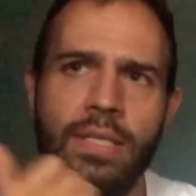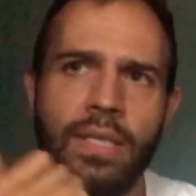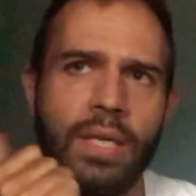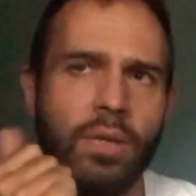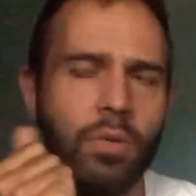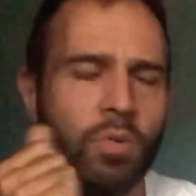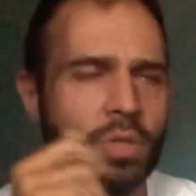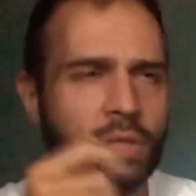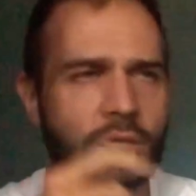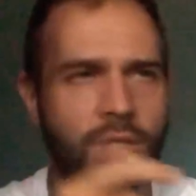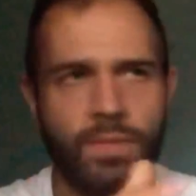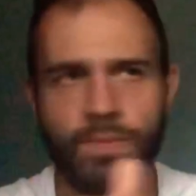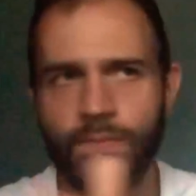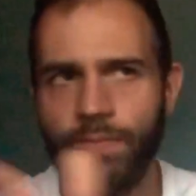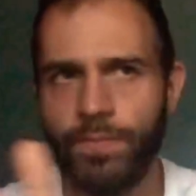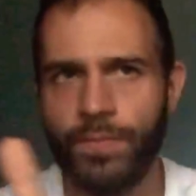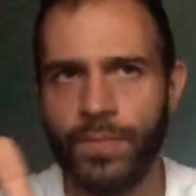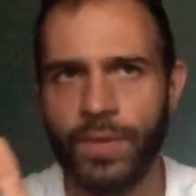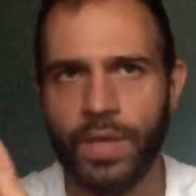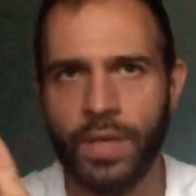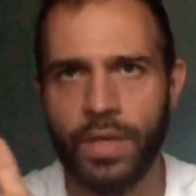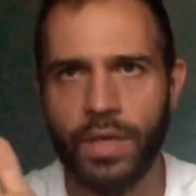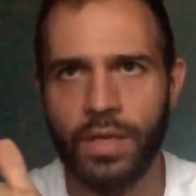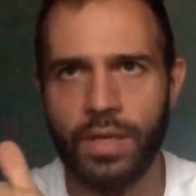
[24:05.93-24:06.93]
It was
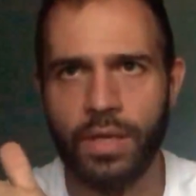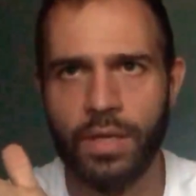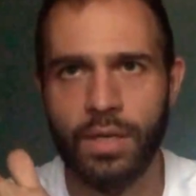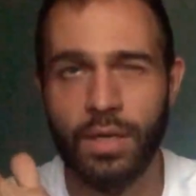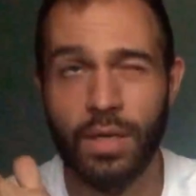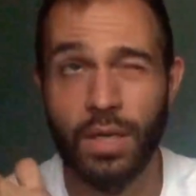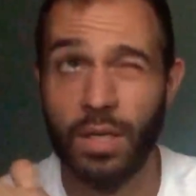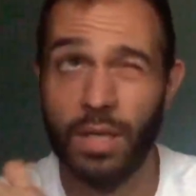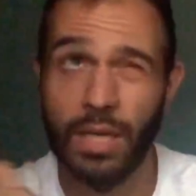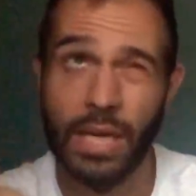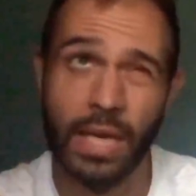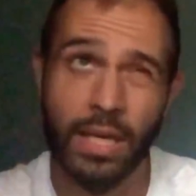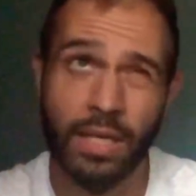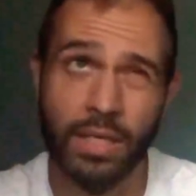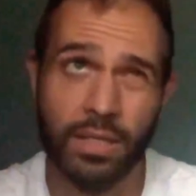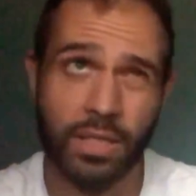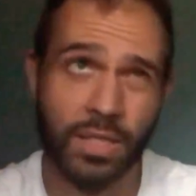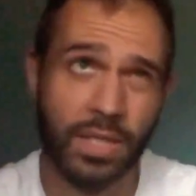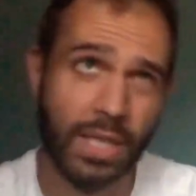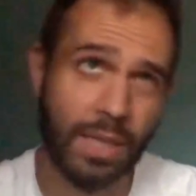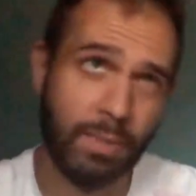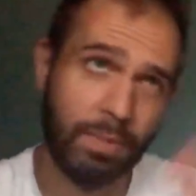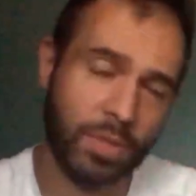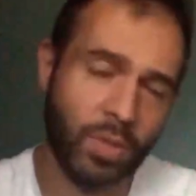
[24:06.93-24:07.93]

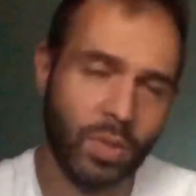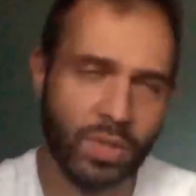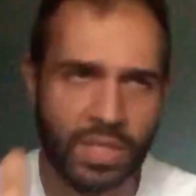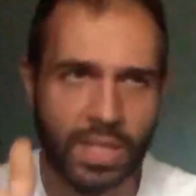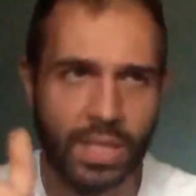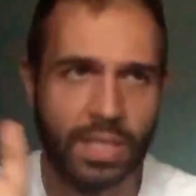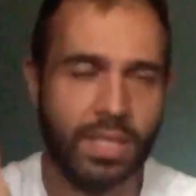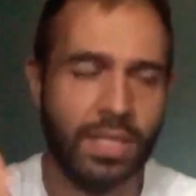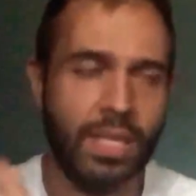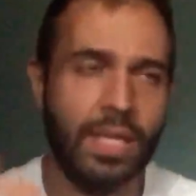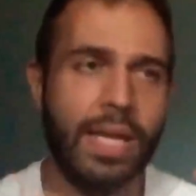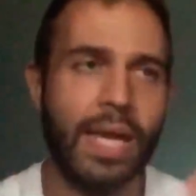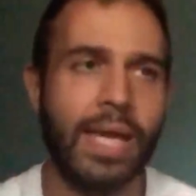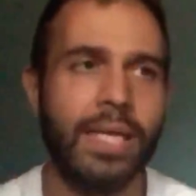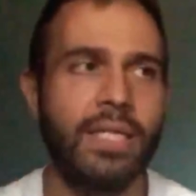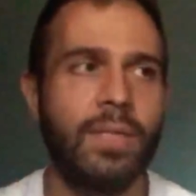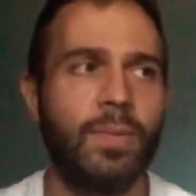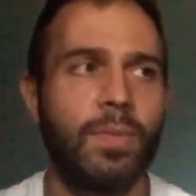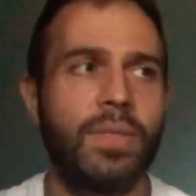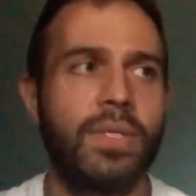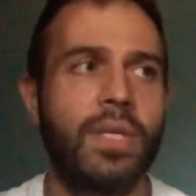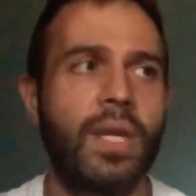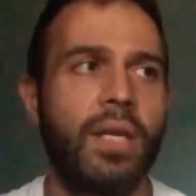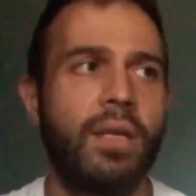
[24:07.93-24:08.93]
between 60 and
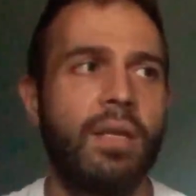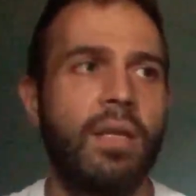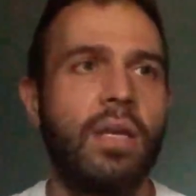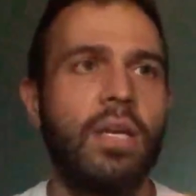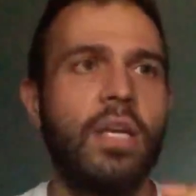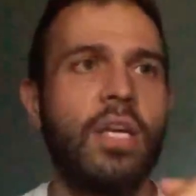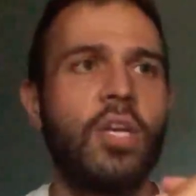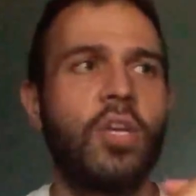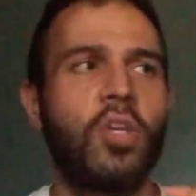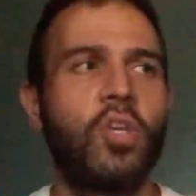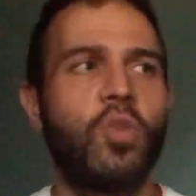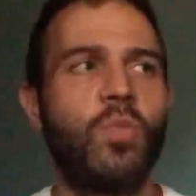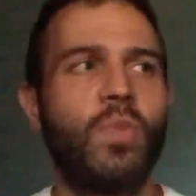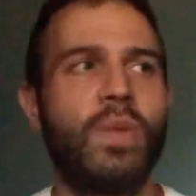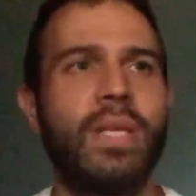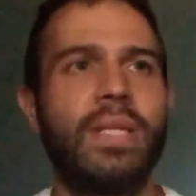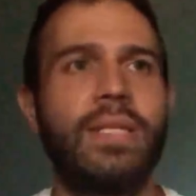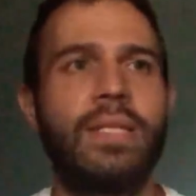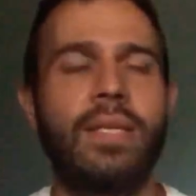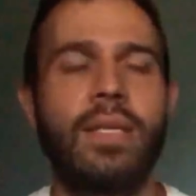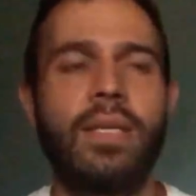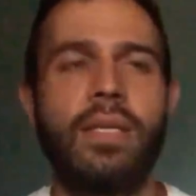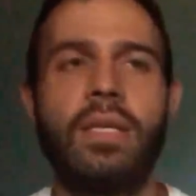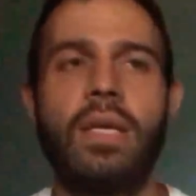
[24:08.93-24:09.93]
80%
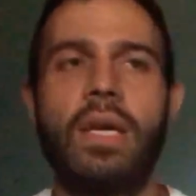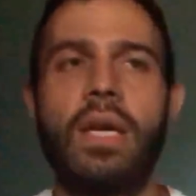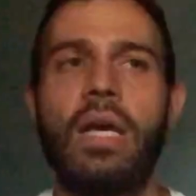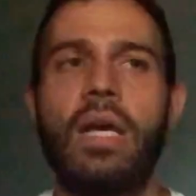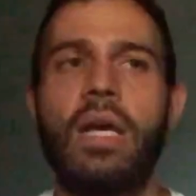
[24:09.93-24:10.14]
humidity.